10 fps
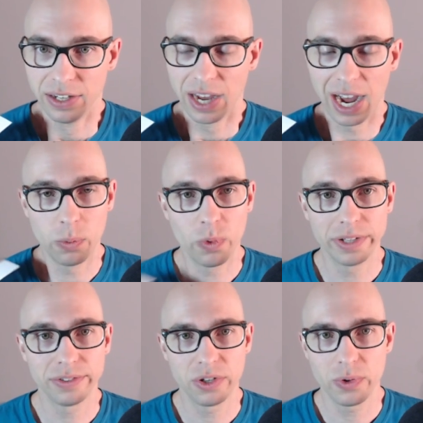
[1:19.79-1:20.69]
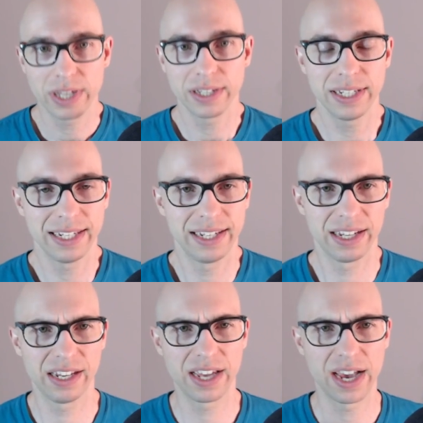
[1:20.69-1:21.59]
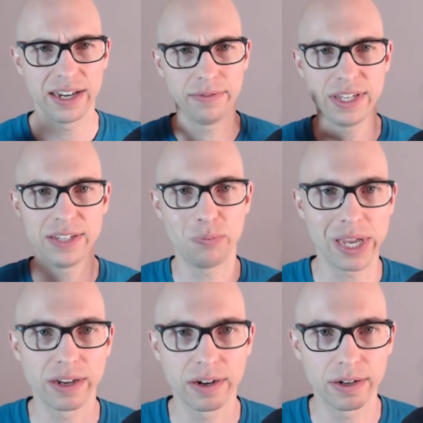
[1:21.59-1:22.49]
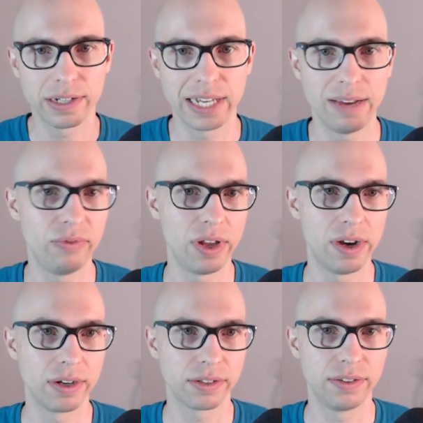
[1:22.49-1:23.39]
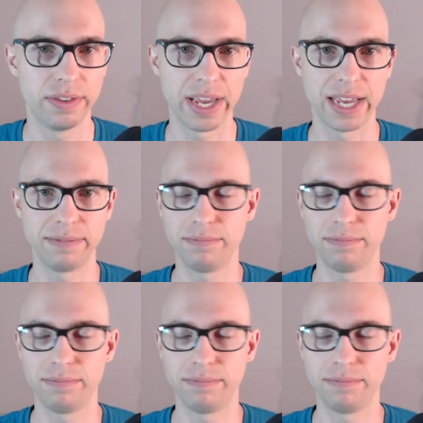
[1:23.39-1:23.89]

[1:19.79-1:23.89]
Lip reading: I was doing kind of these bigger devlogs that